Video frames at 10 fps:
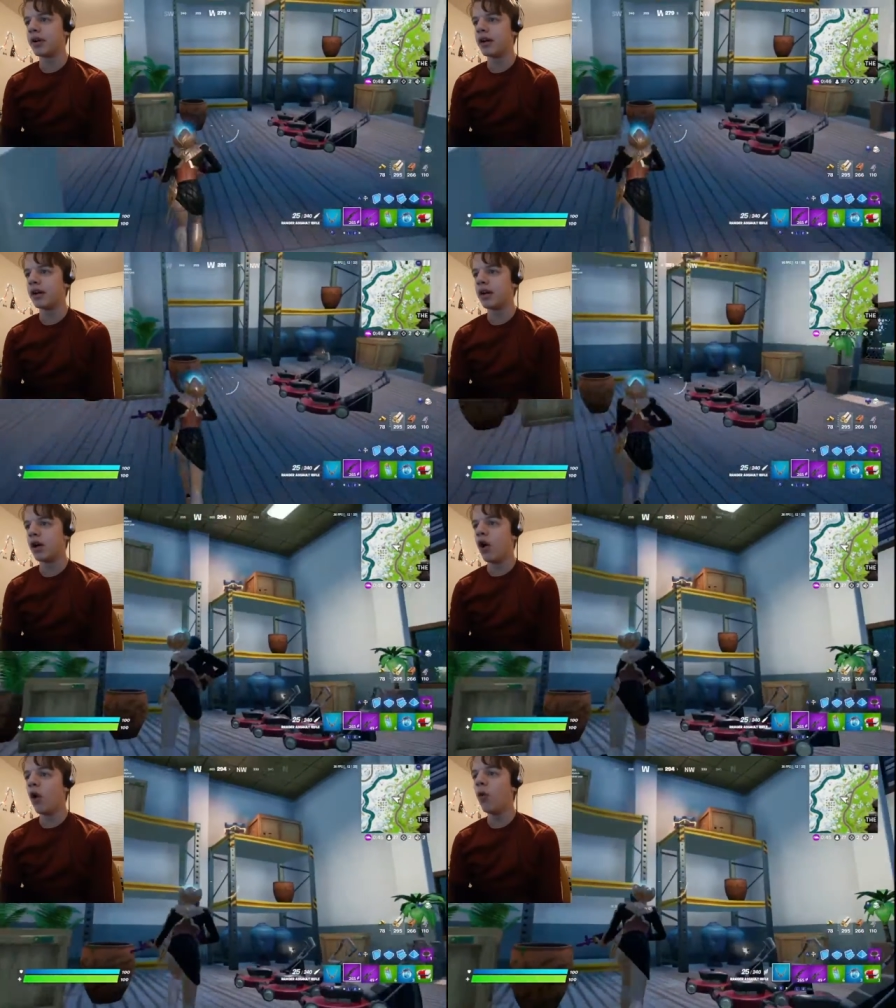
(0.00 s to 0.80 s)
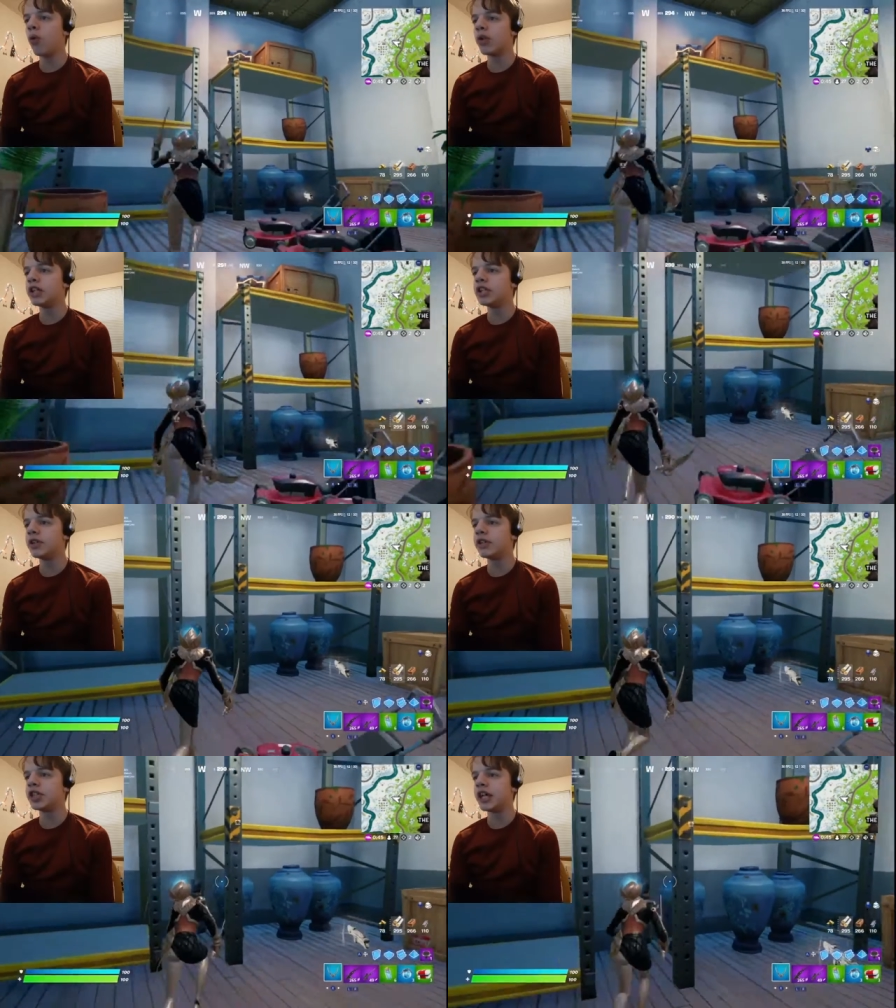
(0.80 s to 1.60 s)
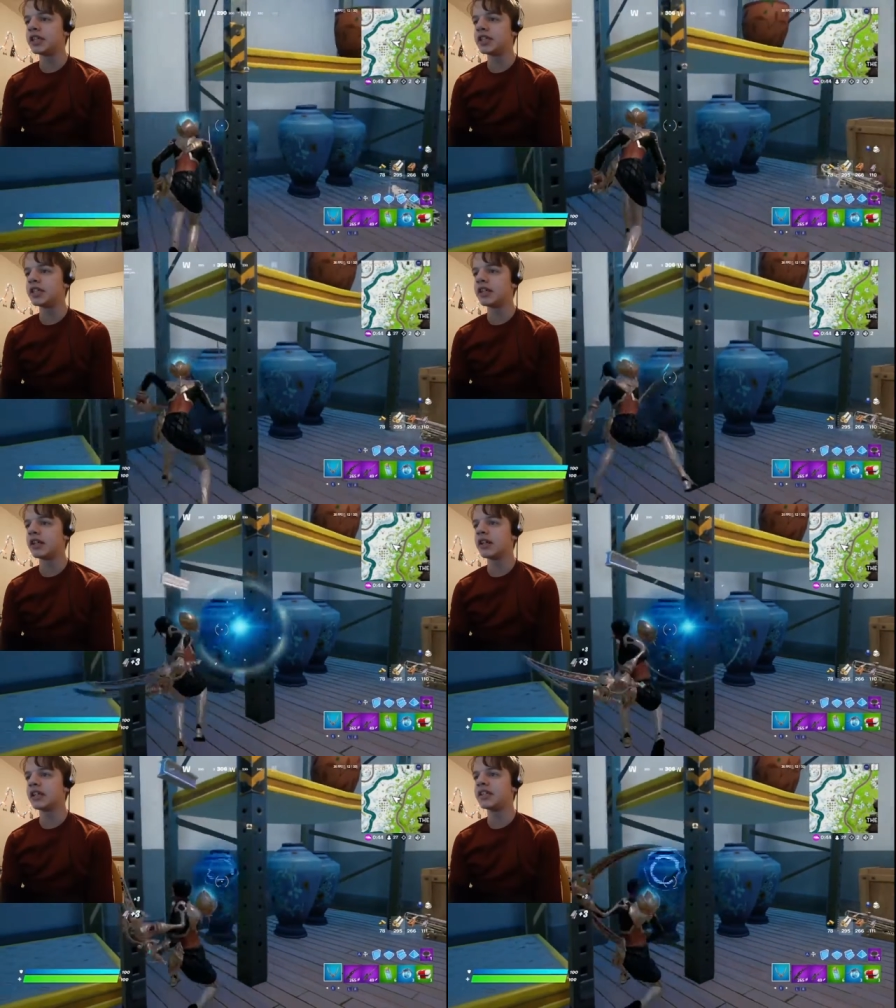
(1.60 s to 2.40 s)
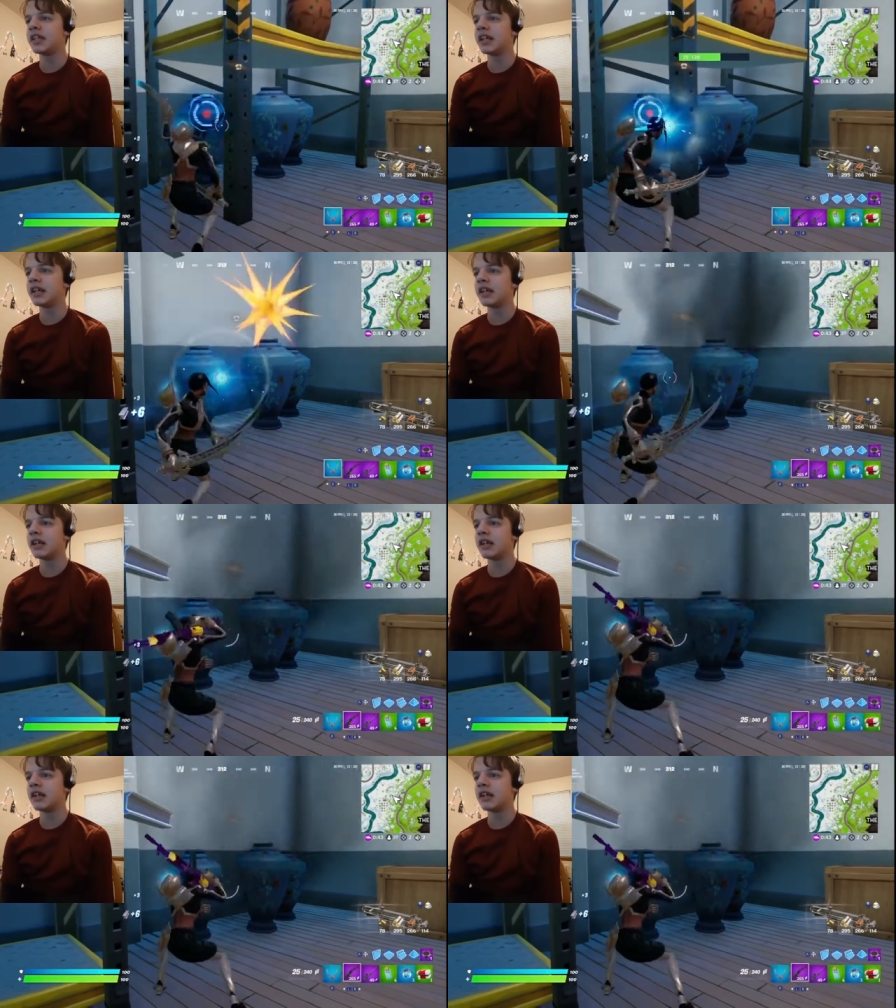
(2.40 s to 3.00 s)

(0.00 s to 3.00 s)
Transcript: but... Oh, legendary chest. Let's see it.